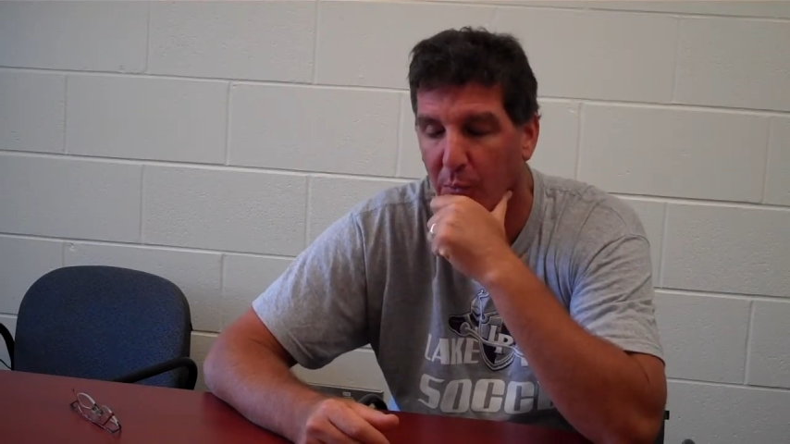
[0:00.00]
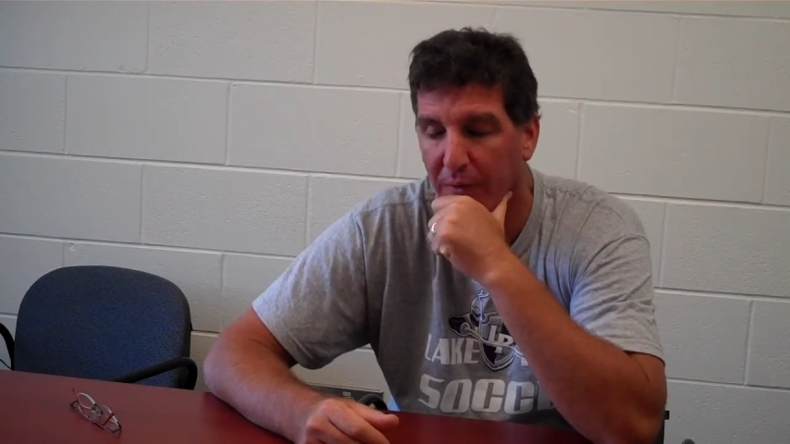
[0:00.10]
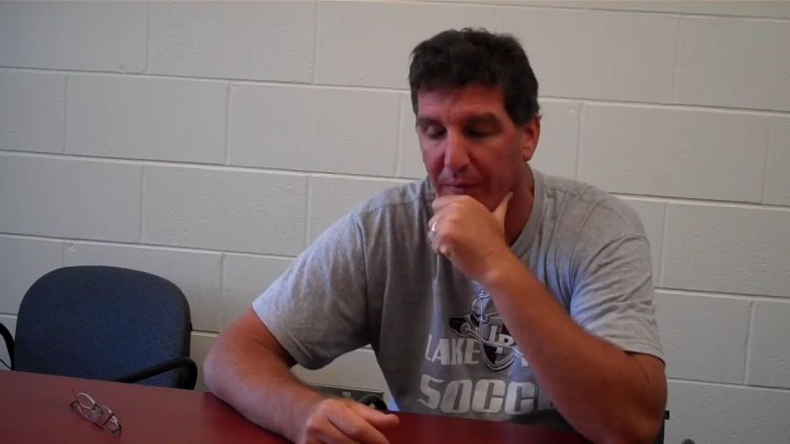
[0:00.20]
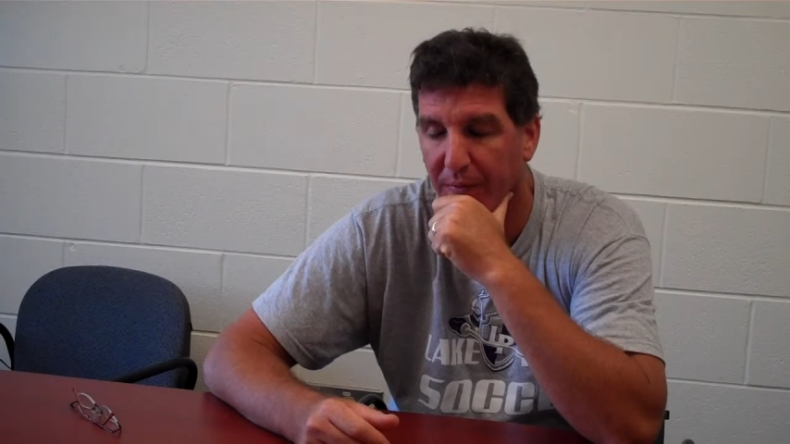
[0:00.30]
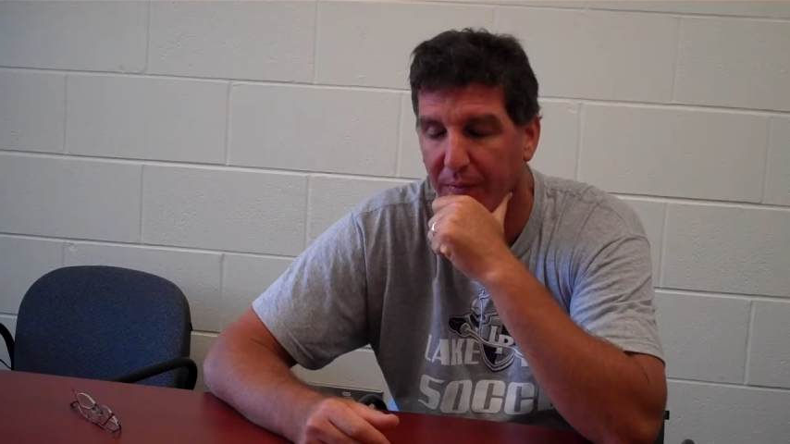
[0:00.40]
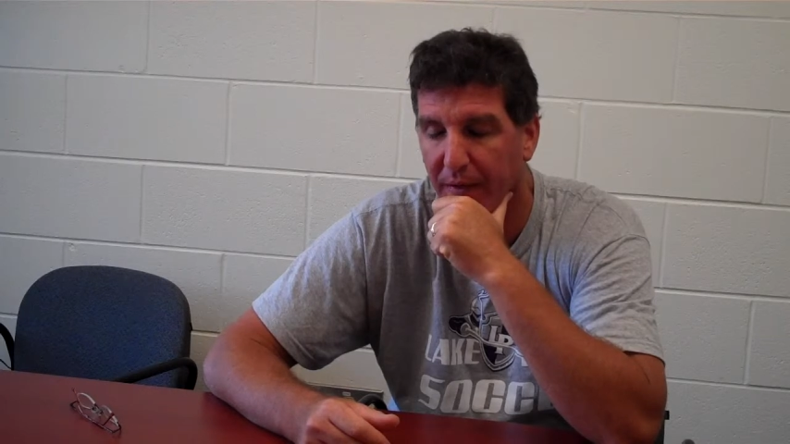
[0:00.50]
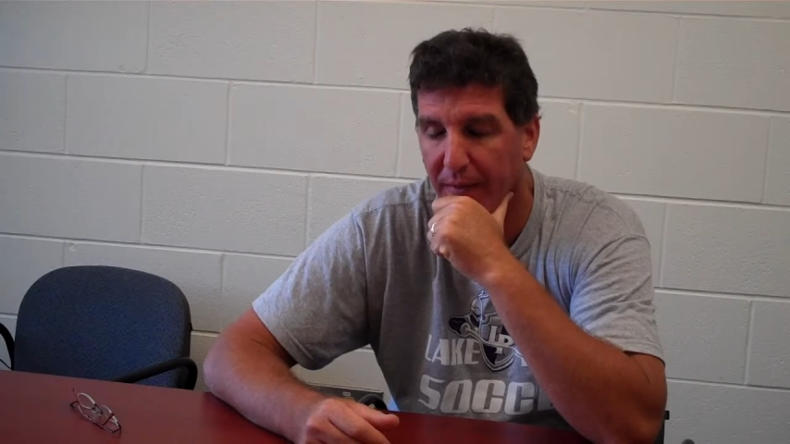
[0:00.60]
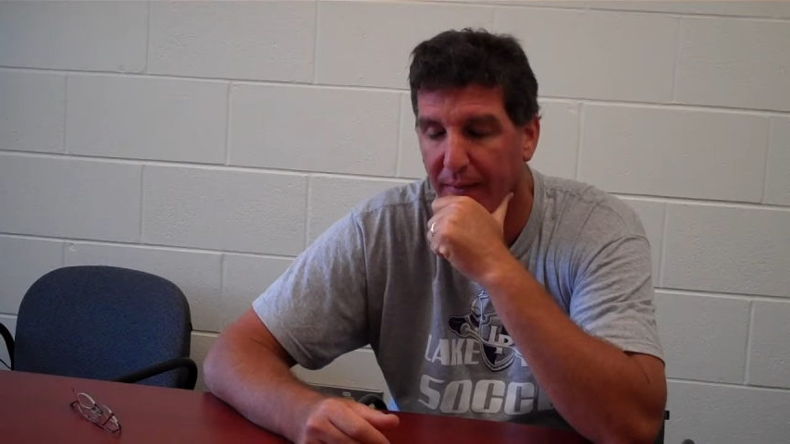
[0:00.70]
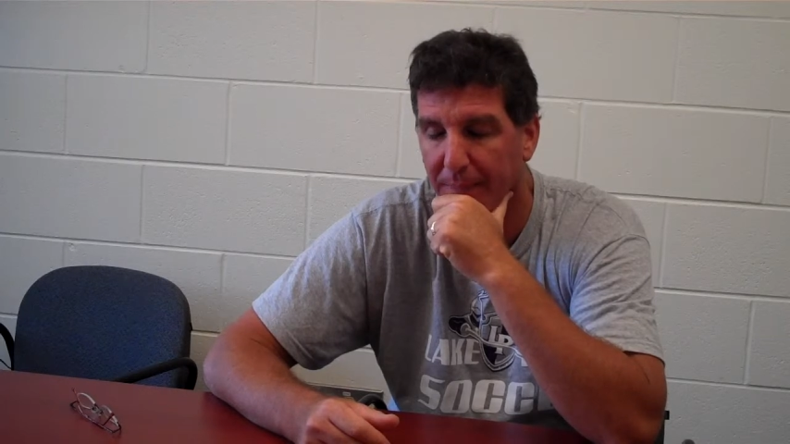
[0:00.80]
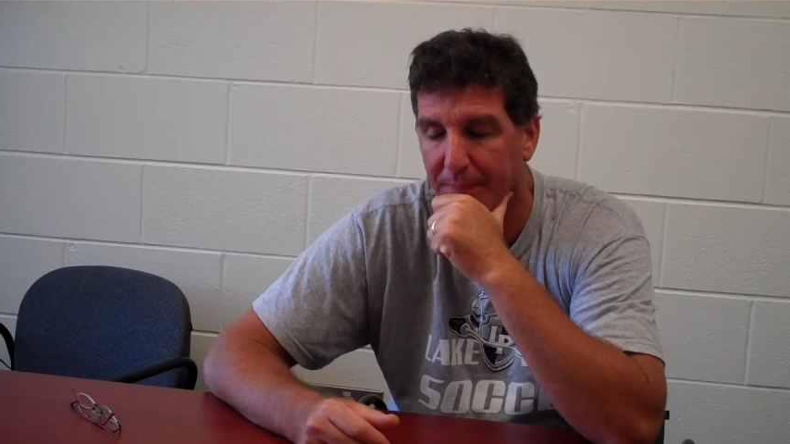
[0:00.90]
with
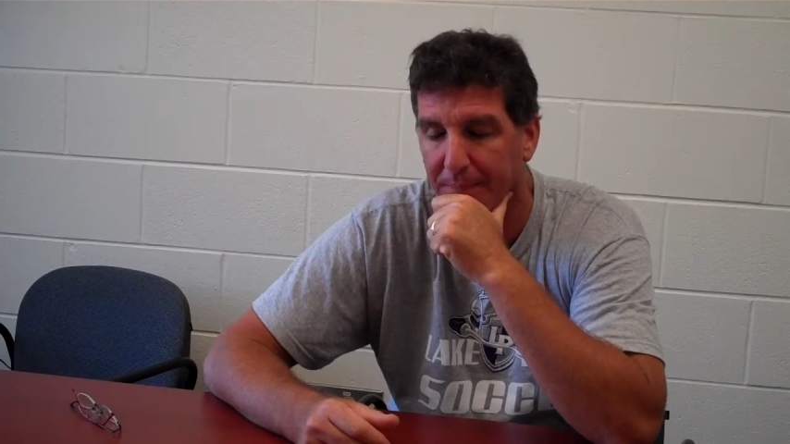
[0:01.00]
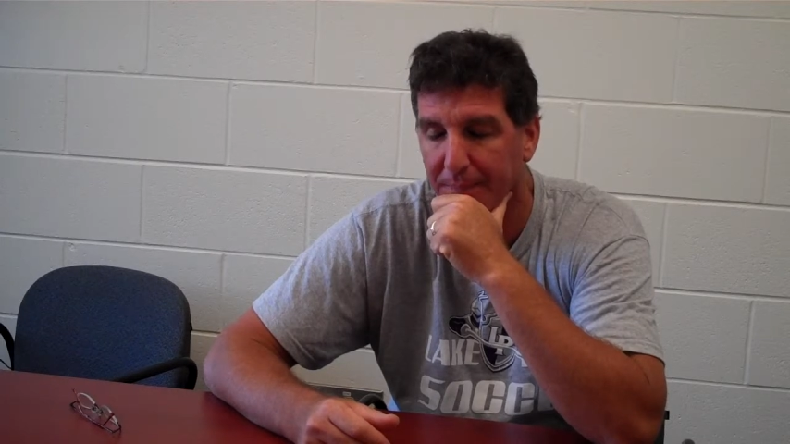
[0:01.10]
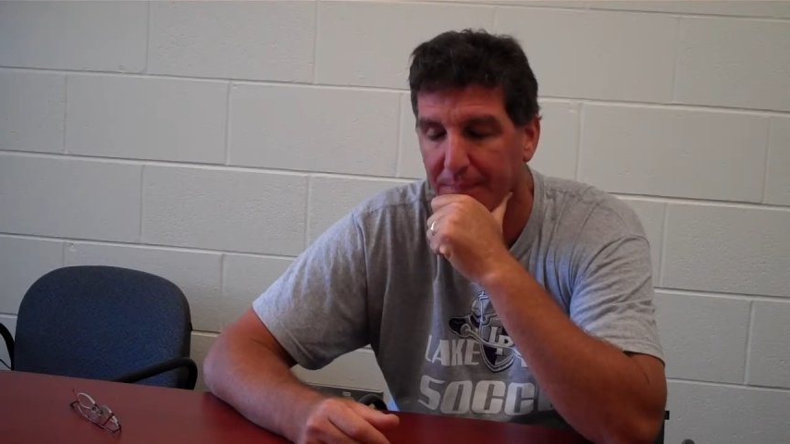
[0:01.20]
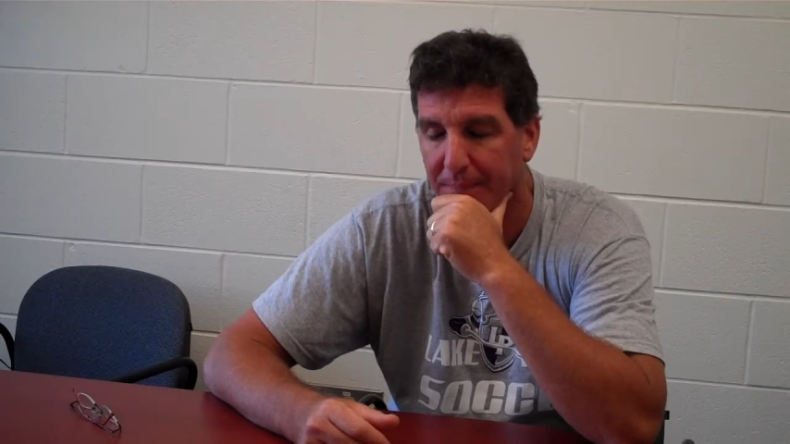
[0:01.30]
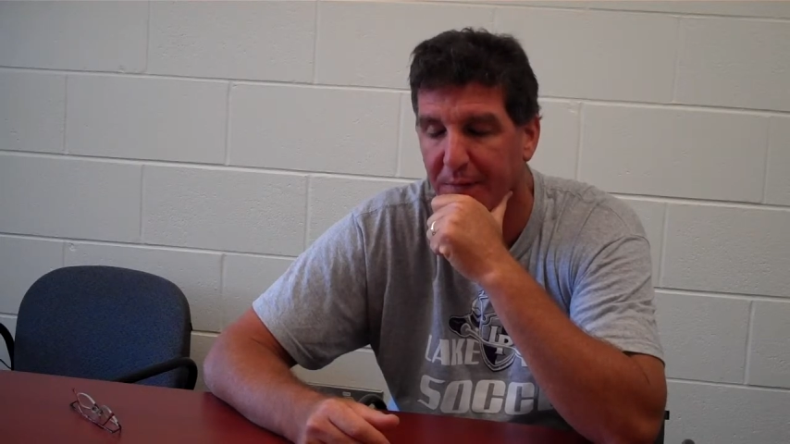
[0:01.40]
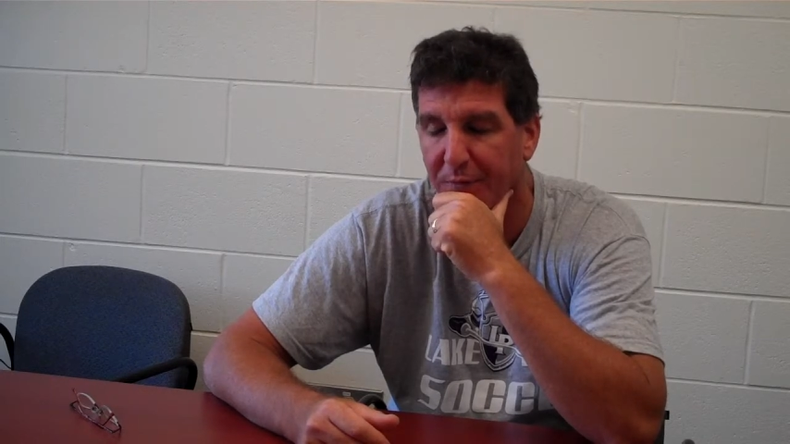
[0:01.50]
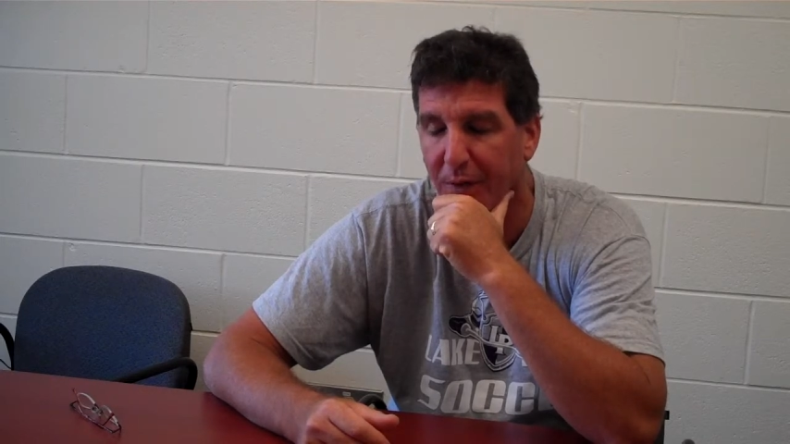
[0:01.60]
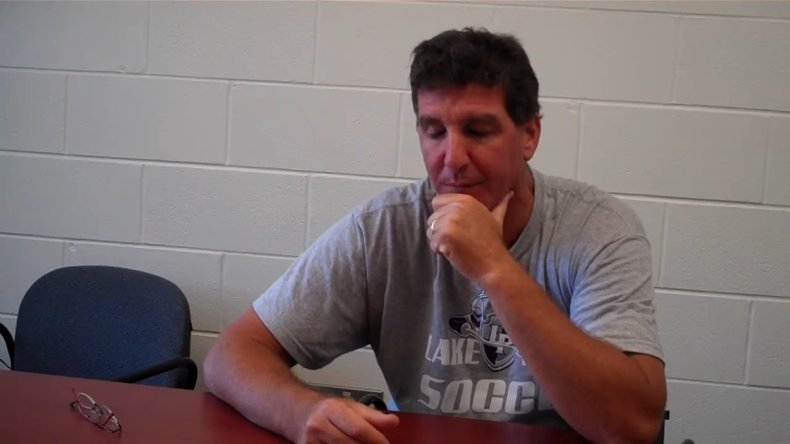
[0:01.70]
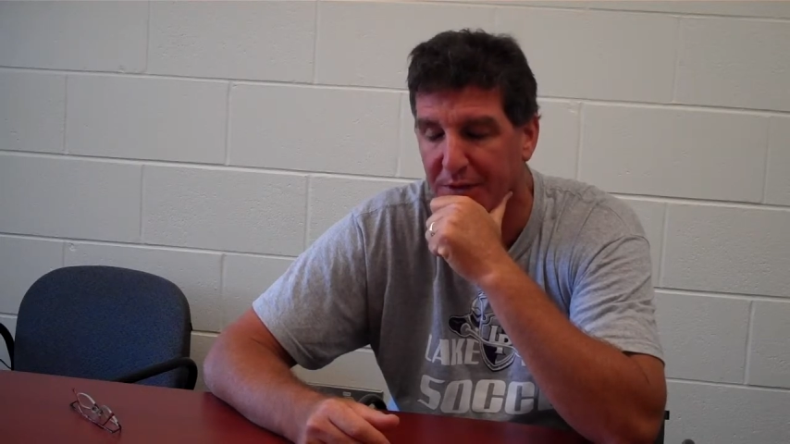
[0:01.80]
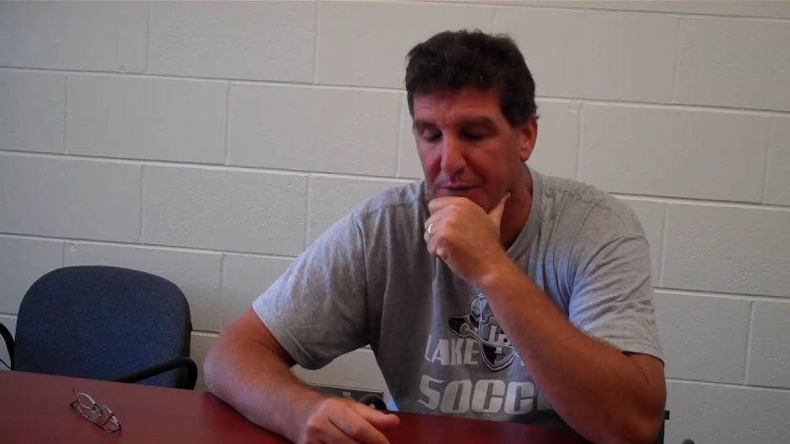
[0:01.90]
the
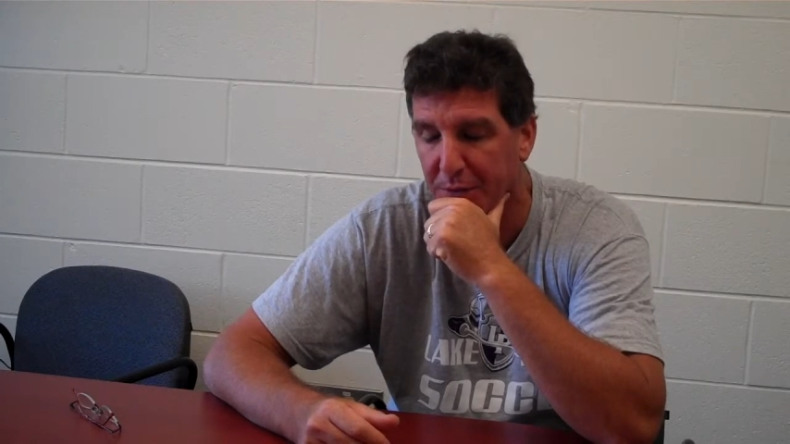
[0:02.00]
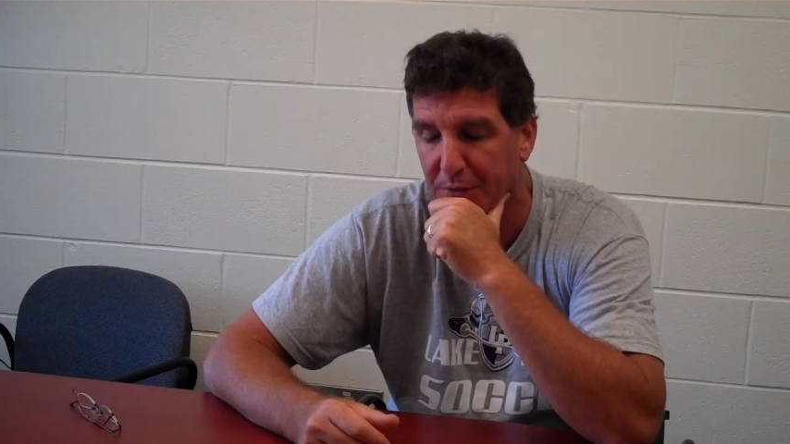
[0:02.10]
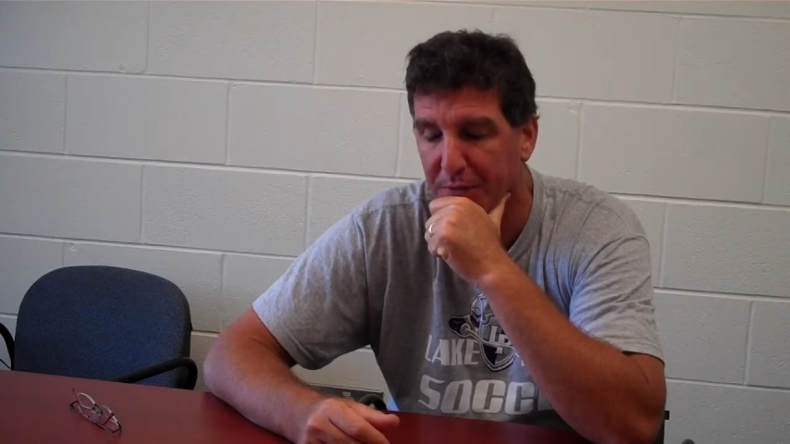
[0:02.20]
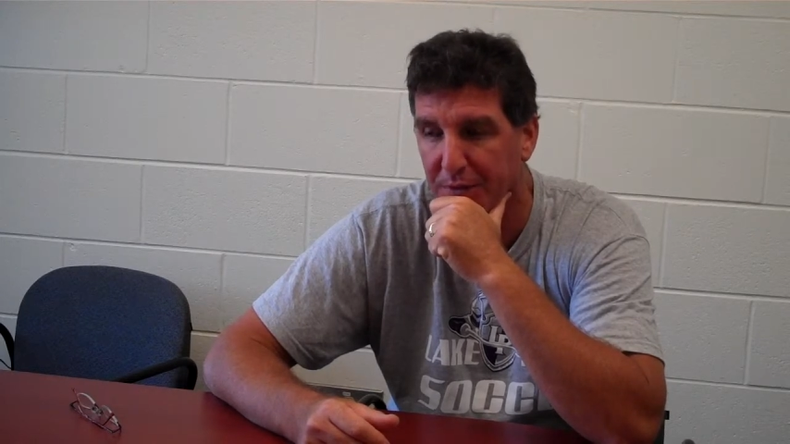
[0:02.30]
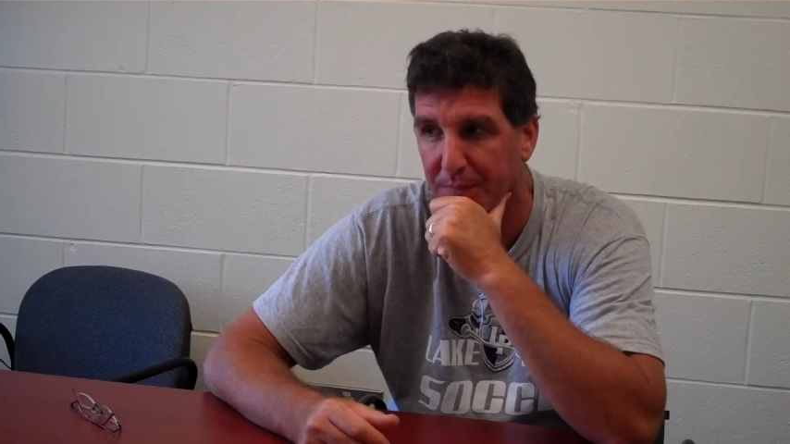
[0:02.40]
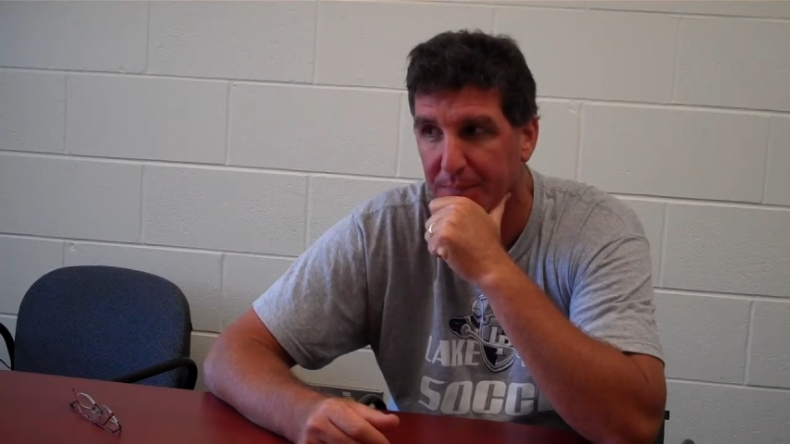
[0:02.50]
pharmaceutical